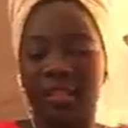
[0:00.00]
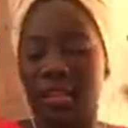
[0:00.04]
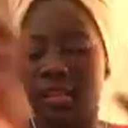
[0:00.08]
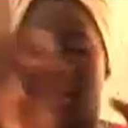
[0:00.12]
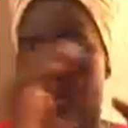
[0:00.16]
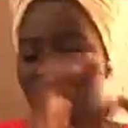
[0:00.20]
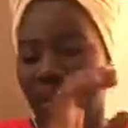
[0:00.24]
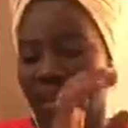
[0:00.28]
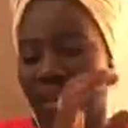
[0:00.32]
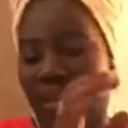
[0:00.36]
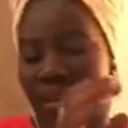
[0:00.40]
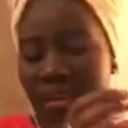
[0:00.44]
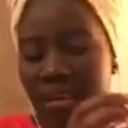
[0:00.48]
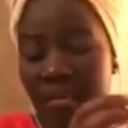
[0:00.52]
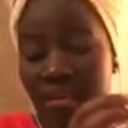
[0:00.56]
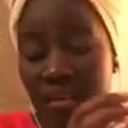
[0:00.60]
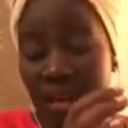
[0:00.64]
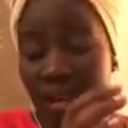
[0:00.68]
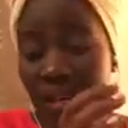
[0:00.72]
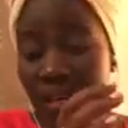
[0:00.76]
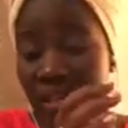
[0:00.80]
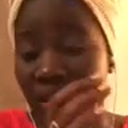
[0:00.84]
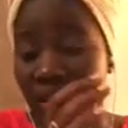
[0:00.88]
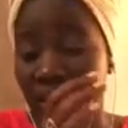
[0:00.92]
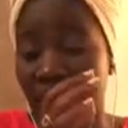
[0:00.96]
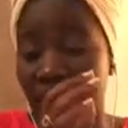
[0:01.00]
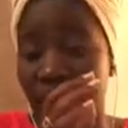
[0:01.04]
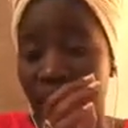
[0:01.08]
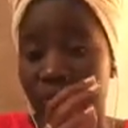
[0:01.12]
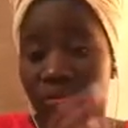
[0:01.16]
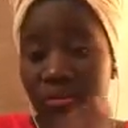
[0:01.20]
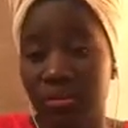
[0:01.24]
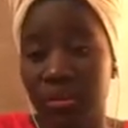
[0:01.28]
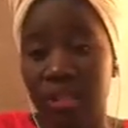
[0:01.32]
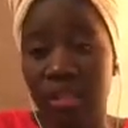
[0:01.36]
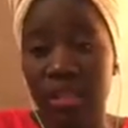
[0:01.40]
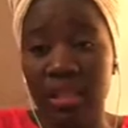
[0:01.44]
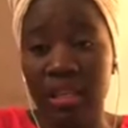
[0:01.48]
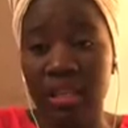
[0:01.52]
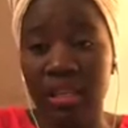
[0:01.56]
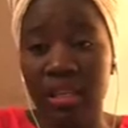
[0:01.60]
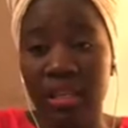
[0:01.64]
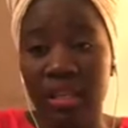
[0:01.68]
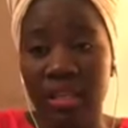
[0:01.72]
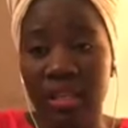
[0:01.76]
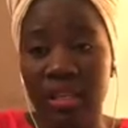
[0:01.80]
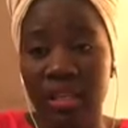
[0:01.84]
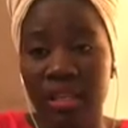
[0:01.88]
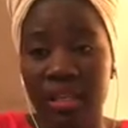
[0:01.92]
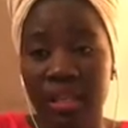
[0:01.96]
I
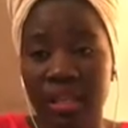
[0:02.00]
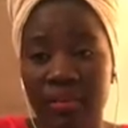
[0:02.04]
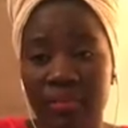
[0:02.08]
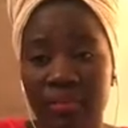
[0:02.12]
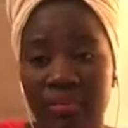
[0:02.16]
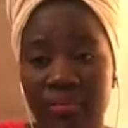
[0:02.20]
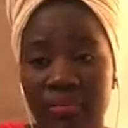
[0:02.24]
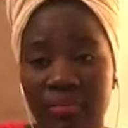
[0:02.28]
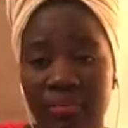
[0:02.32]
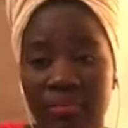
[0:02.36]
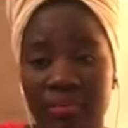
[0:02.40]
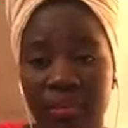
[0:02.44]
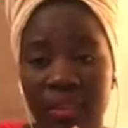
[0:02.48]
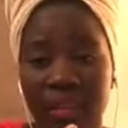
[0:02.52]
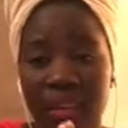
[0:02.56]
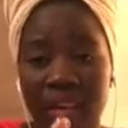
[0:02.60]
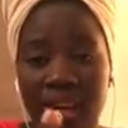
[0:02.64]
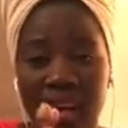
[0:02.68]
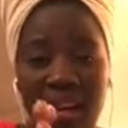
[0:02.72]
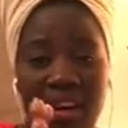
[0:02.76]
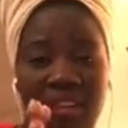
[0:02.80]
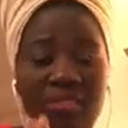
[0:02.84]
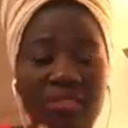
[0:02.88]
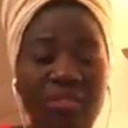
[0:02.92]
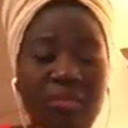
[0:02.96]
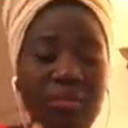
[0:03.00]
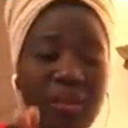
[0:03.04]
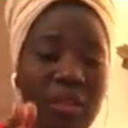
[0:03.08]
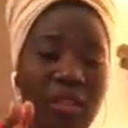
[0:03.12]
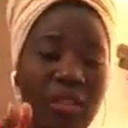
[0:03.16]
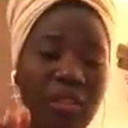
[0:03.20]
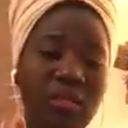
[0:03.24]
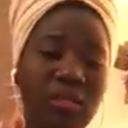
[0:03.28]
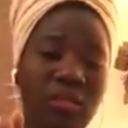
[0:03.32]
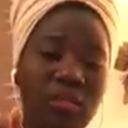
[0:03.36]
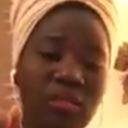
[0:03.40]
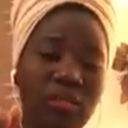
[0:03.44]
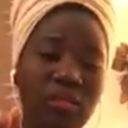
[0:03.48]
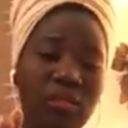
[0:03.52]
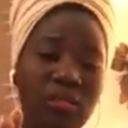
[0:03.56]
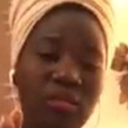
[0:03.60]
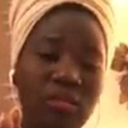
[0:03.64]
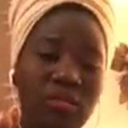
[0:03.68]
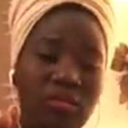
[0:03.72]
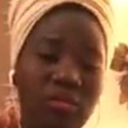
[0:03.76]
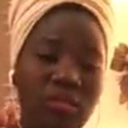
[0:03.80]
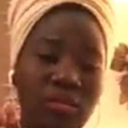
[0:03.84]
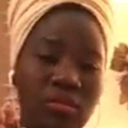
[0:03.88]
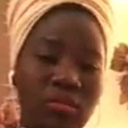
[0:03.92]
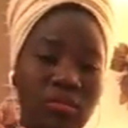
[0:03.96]
really have been
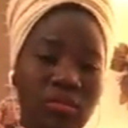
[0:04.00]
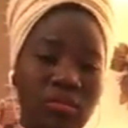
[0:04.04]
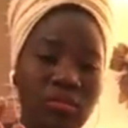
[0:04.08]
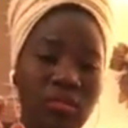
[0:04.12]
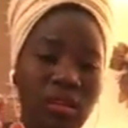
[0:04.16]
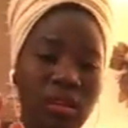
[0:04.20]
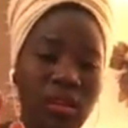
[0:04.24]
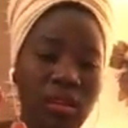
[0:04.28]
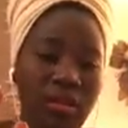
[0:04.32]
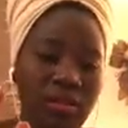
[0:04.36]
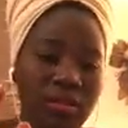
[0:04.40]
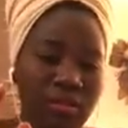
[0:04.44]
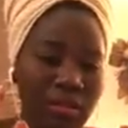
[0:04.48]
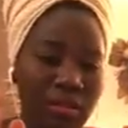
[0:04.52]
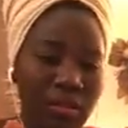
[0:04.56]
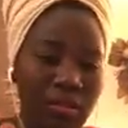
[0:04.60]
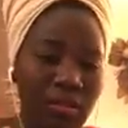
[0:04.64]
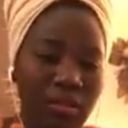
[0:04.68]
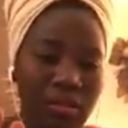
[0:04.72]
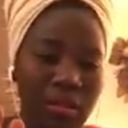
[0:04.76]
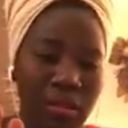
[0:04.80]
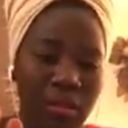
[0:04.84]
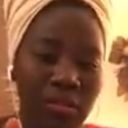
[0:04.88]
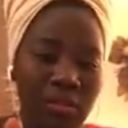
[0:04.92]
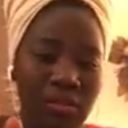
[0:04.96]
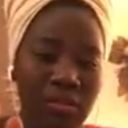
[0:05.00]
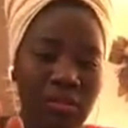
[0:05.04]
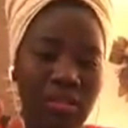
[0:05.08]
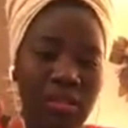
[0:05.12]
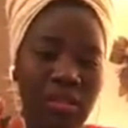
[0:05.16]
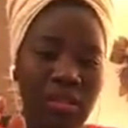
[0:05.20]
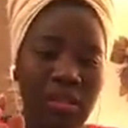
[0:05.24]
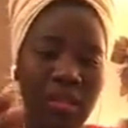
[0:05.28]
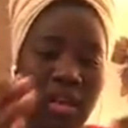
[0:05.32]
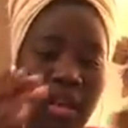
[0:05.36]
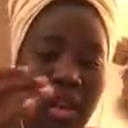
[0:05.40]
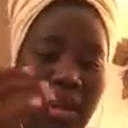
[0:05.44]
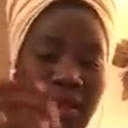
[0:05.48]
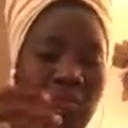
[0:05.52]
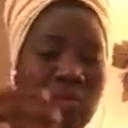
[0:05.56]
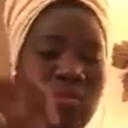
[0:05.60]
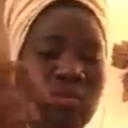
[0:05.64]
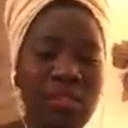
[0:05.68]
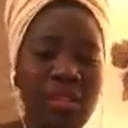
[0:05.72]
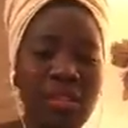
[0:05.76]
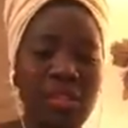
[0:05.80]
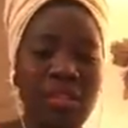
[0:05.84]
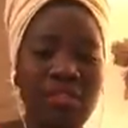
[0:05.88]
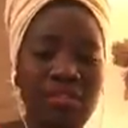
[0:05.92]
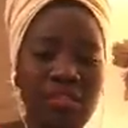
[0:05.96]
to like a few countries. I
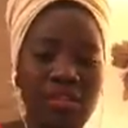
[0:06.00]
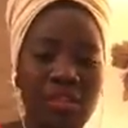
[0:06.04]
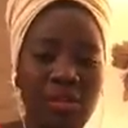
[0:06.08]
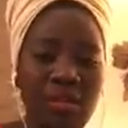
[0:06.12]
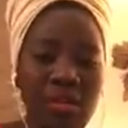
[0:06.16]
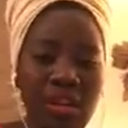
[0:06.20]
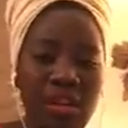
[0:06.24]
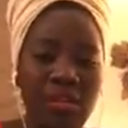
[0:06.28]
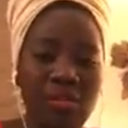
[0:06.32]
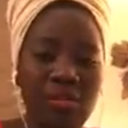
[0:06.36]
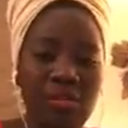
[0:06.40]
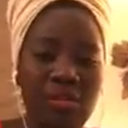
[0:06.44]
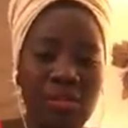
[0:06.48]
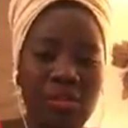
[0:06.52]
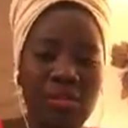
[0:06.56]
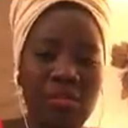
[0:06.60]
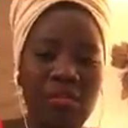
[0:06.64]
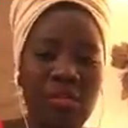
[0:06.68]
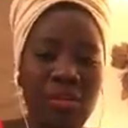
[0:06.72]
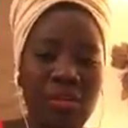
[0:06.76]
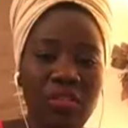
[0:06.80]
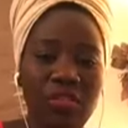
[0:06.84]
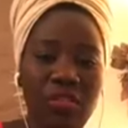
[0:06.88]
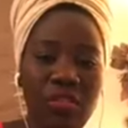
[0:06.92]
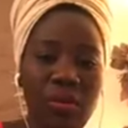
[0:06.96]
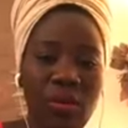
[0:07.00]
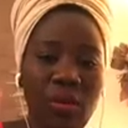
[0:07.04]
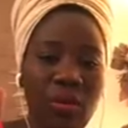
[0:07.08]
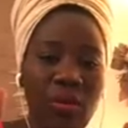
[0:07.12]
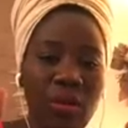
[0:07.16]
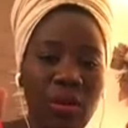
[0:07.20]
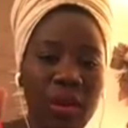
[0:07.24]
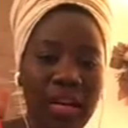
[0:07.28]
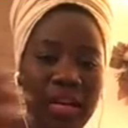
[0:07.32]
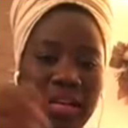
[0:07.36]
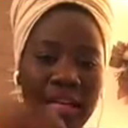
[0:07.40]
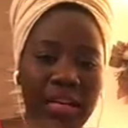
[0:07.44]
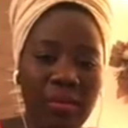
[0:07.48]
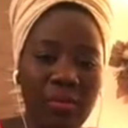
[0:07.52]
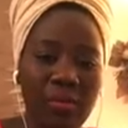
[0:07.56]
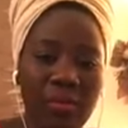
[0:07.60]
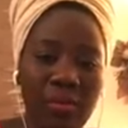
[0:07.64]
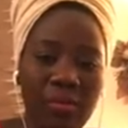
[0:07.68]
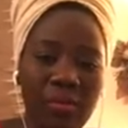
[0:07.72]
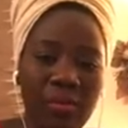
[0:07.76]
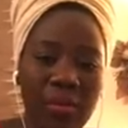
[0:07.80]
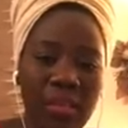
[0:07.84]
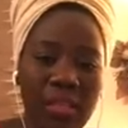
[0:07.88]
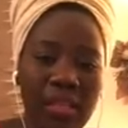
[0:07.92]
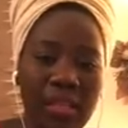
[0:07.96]
was in a few countries before I came
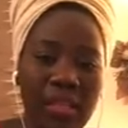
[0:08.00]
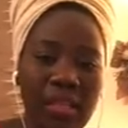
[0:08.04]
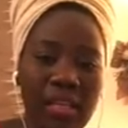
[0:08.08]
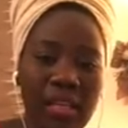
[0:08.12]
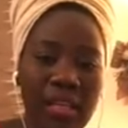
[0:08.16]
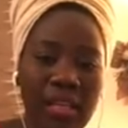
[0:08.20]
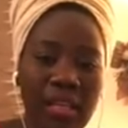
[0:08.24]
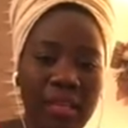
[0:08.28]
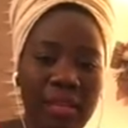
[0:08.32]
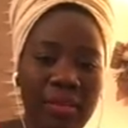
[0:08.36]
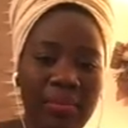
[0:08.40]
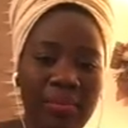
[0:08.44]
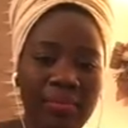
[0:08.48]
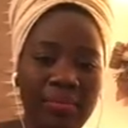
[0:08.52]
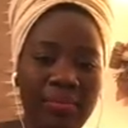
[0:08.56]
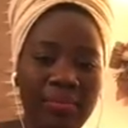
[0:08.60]
to Pakistan.